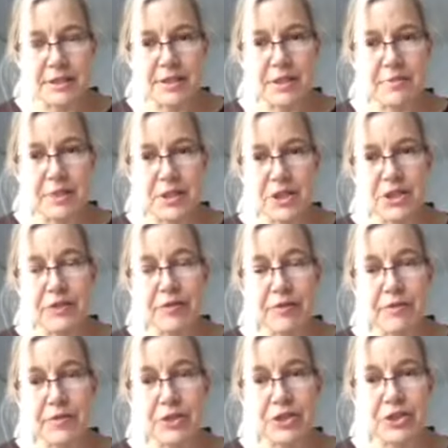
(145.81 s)
especially
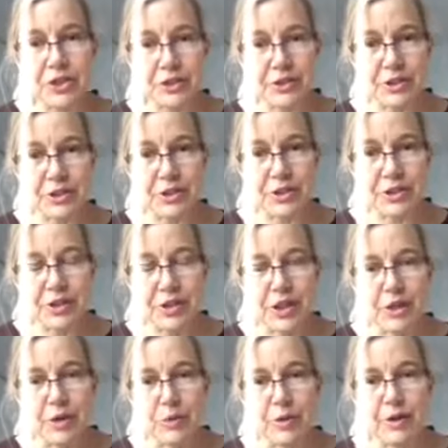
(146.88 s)
from a shelter
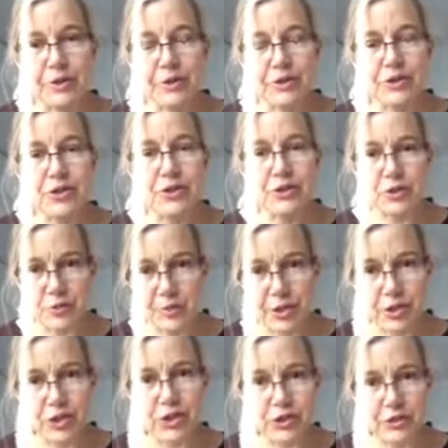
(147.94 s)
where there's just so
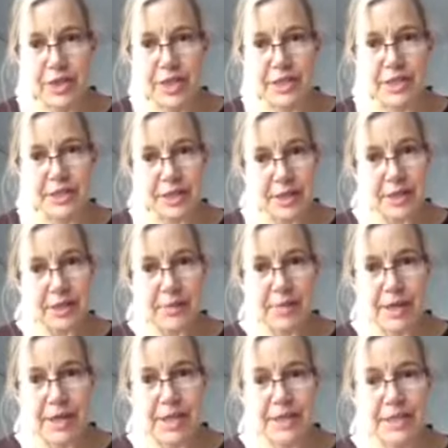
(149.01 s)
much stress on a
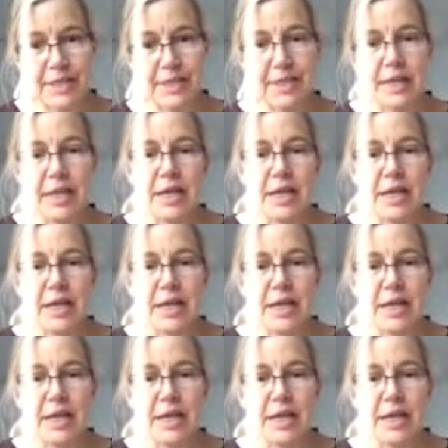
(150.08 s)
pet?